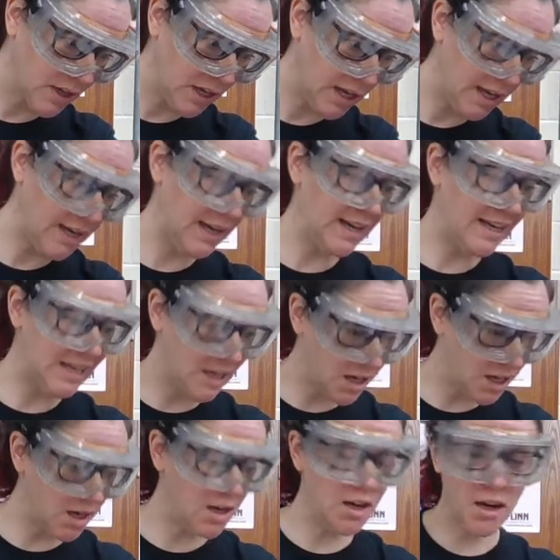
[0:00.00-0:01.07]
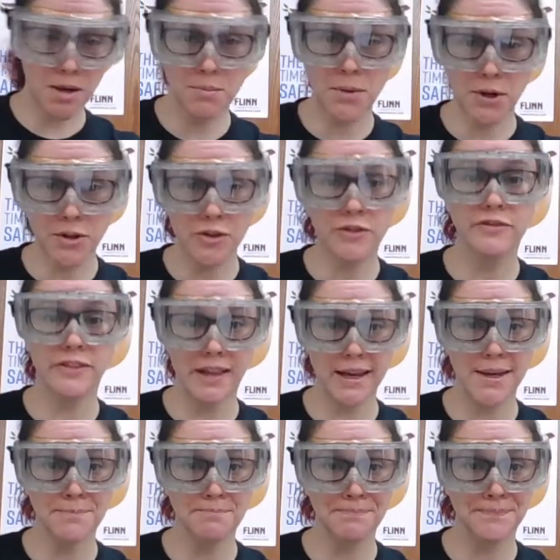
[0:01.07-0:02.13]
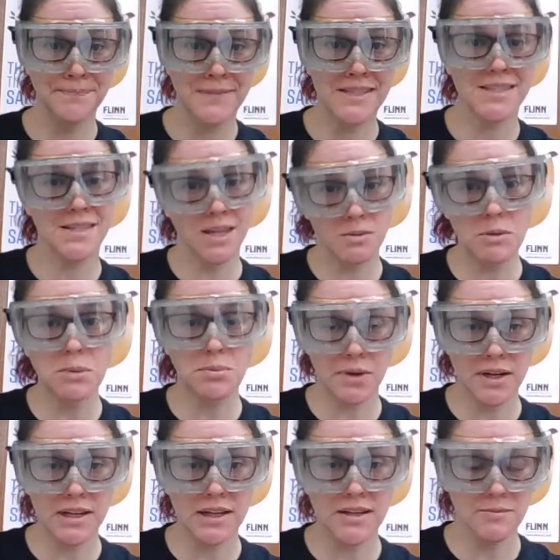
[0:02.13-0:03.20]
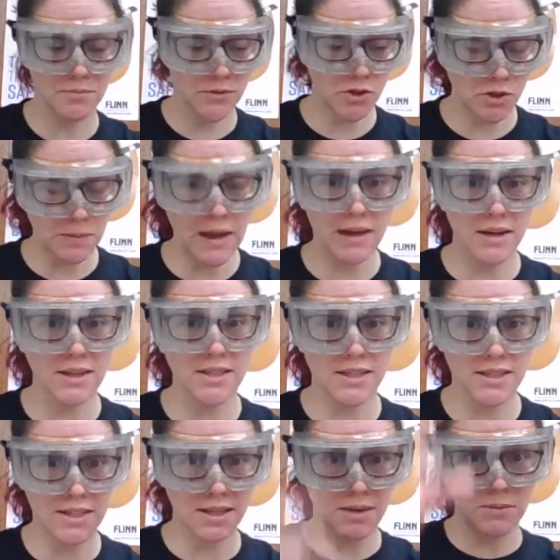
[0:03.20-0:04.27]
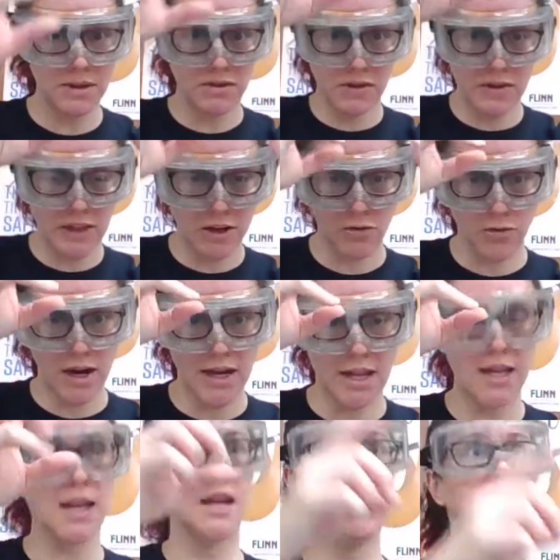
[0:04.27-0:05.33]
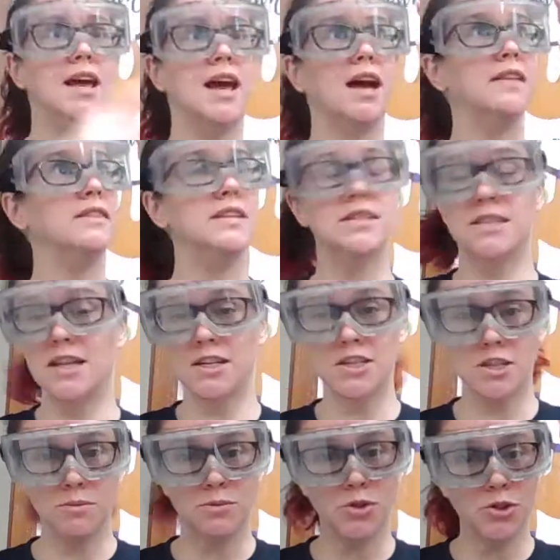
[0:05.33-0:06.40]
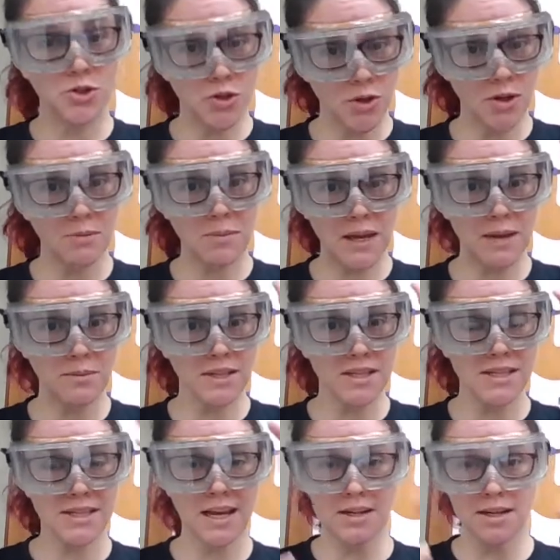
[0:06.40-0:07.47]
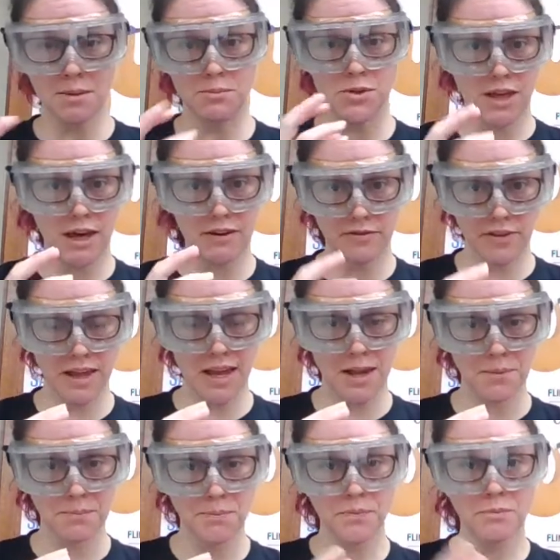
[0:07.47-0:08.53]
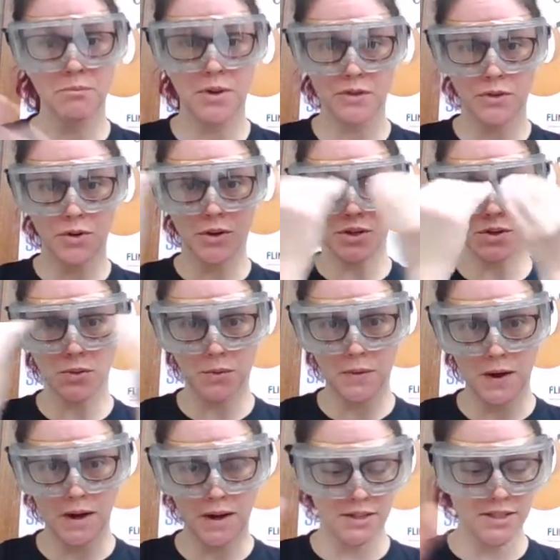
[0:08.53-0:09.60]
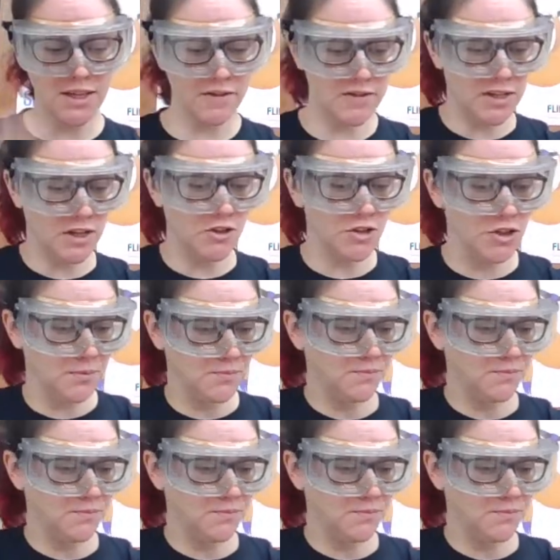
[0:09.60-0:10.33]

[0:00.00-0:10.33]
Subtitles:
heating in a burner flame. This is going to be pretty dramatic. This is going to be like right in it. And these test tubes should be able to stand up to that flame. but of course we're wearing our safety gear too.